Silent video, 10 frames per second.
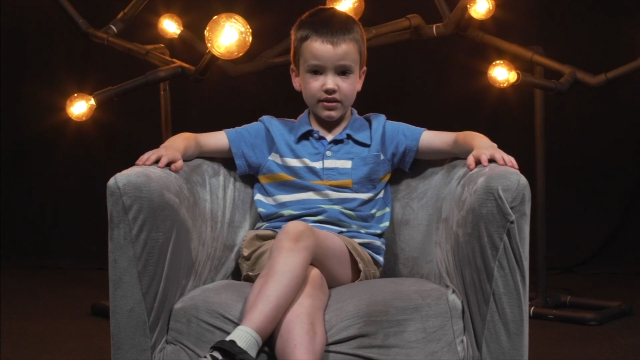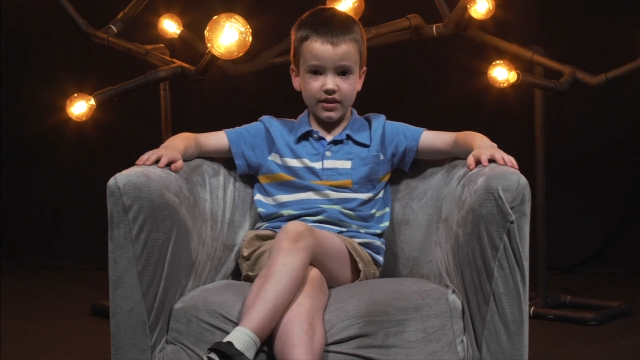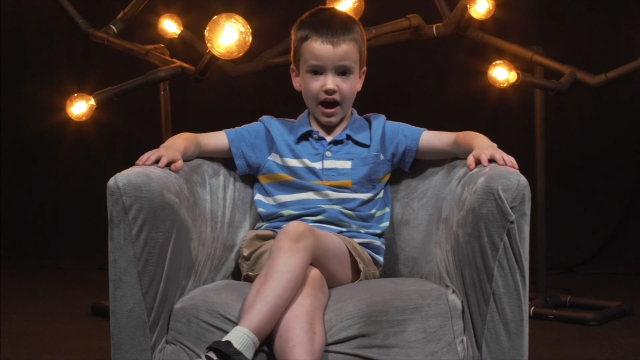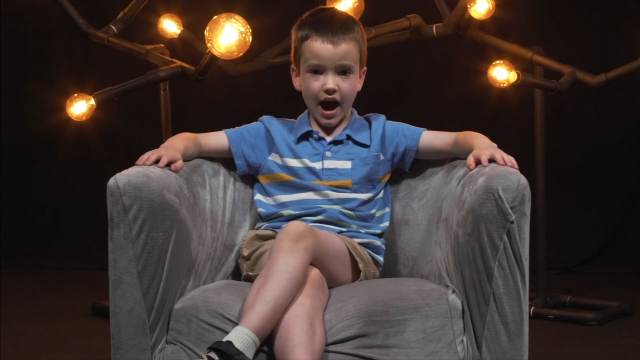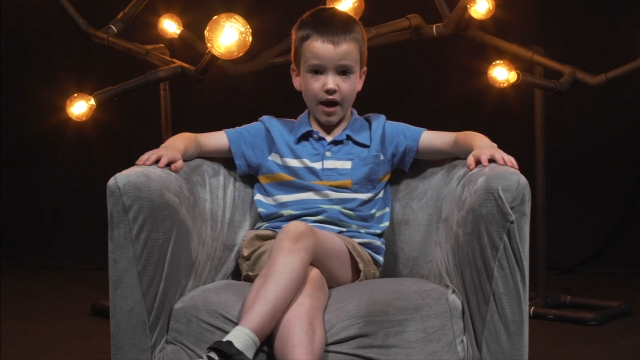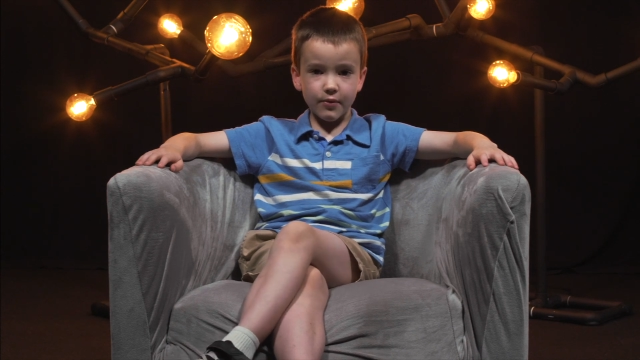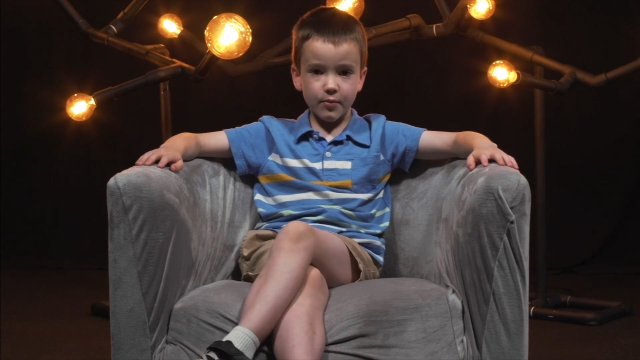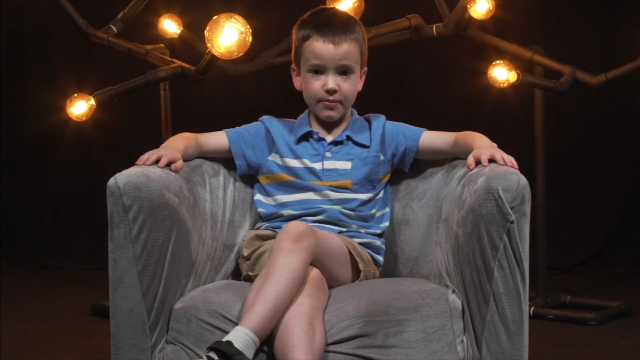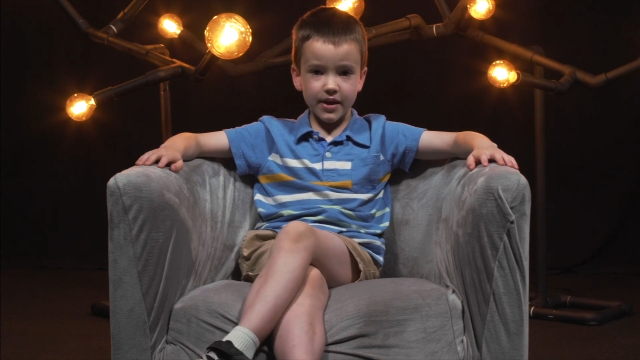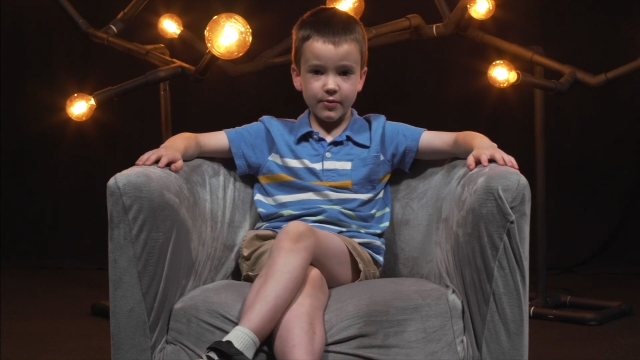that I
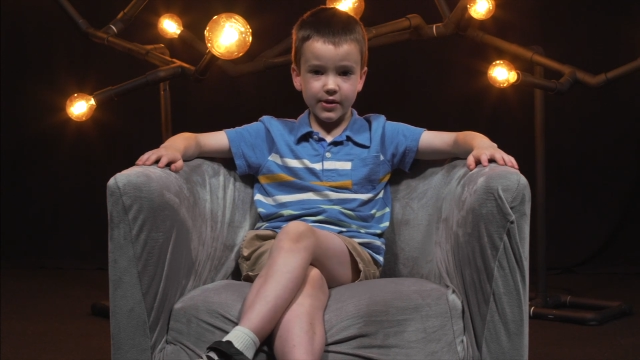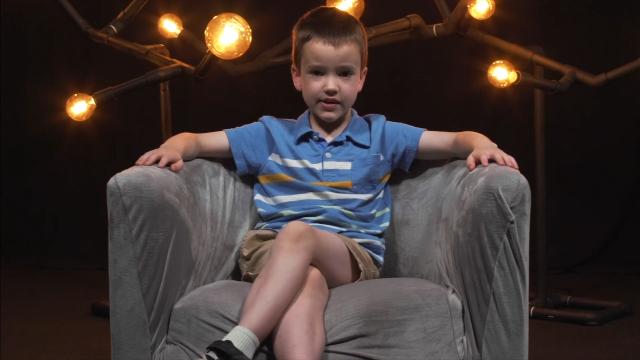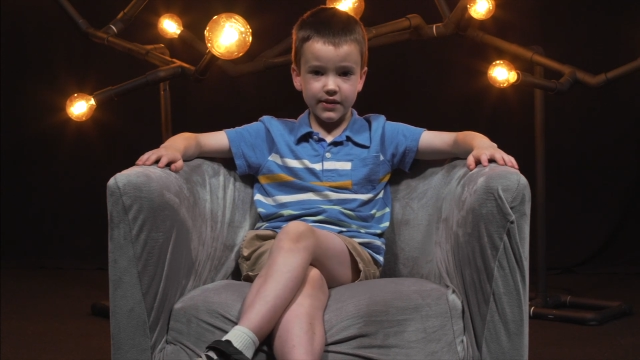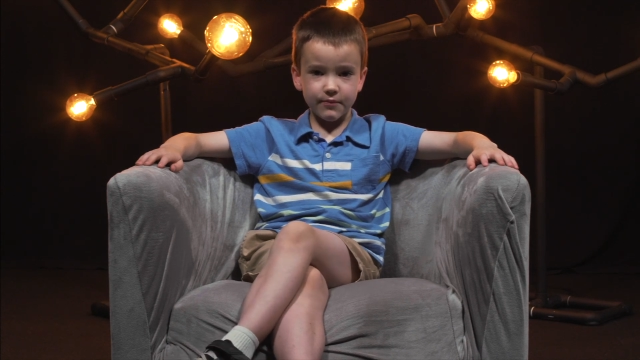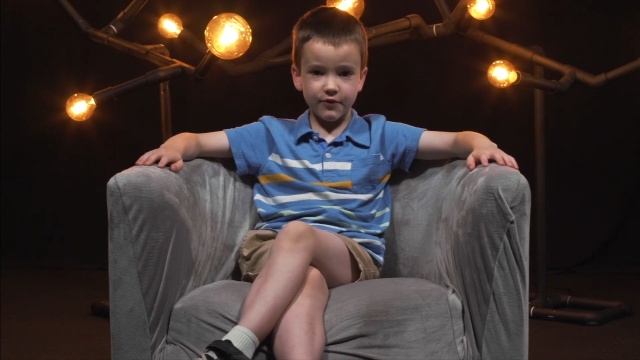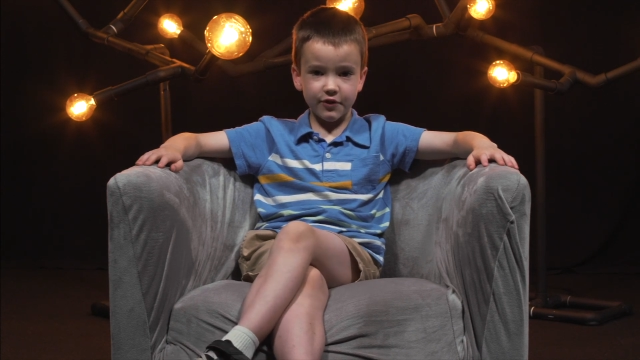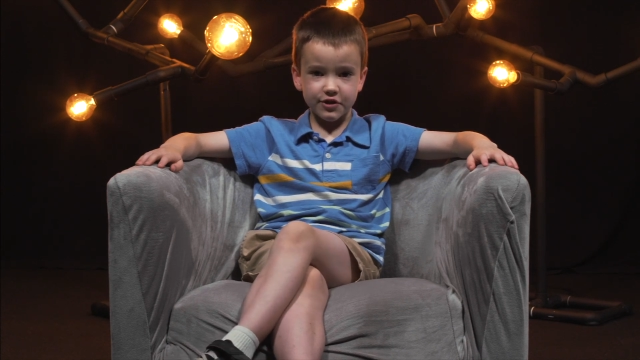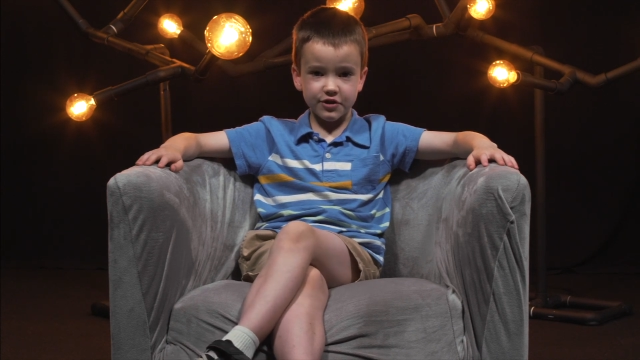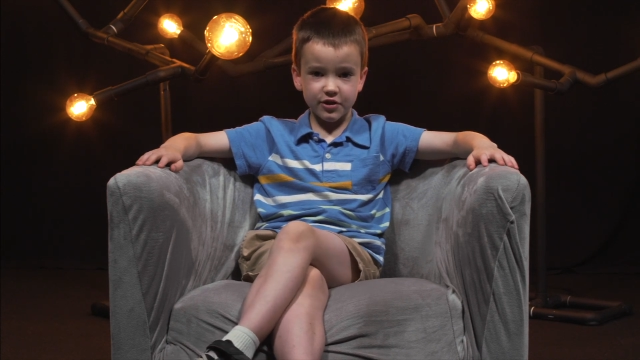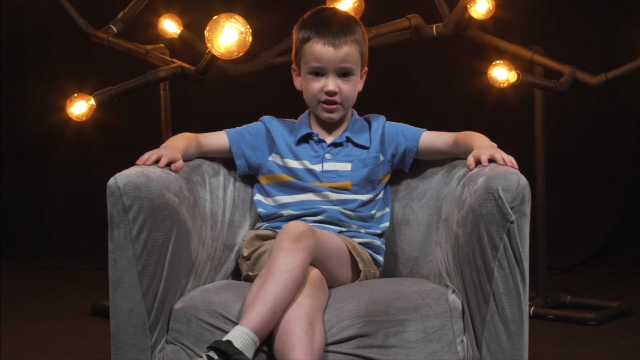will be with Him for
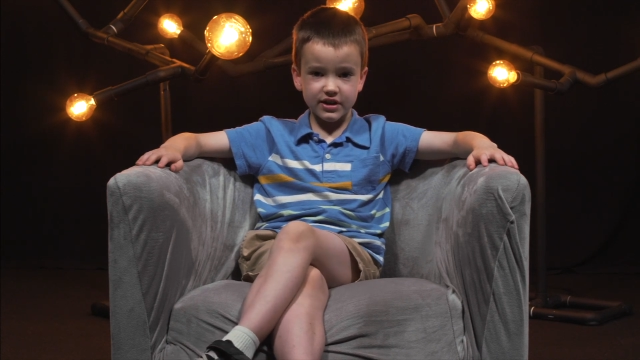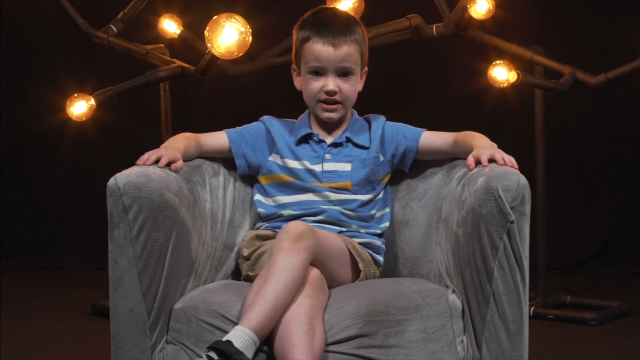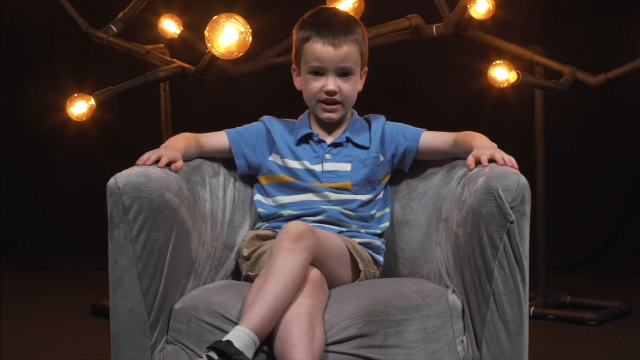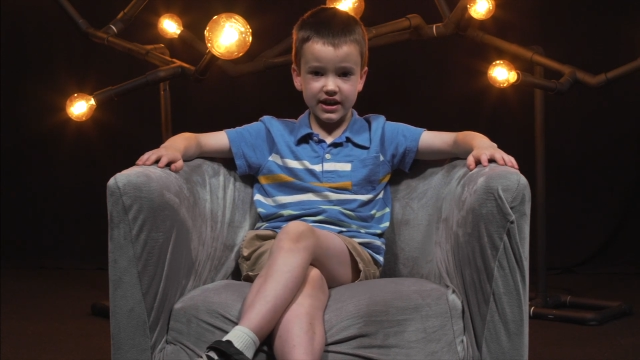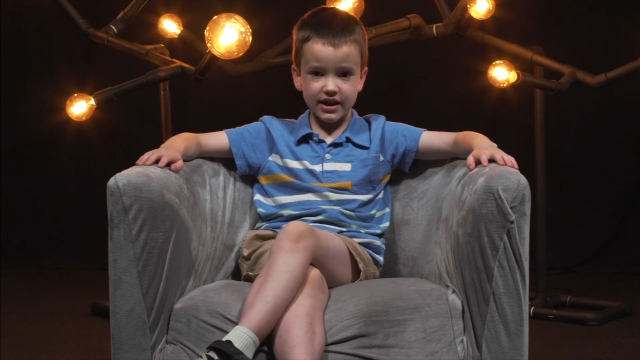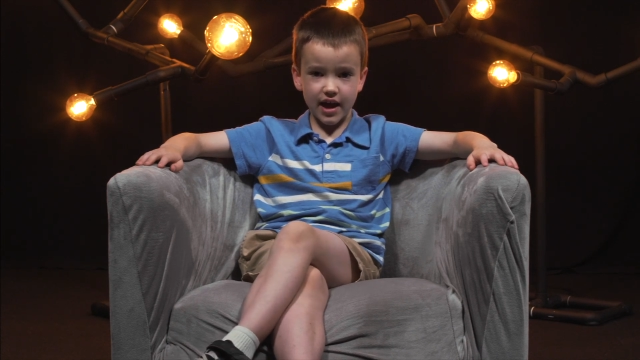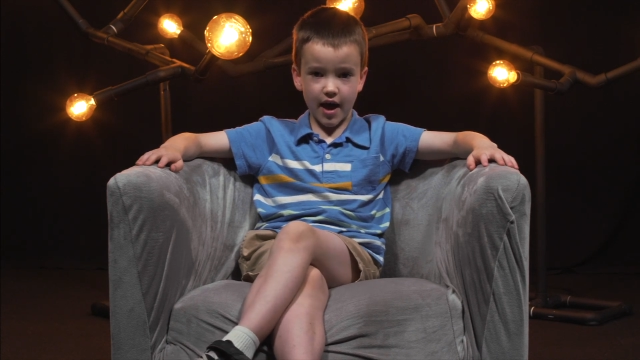eternity in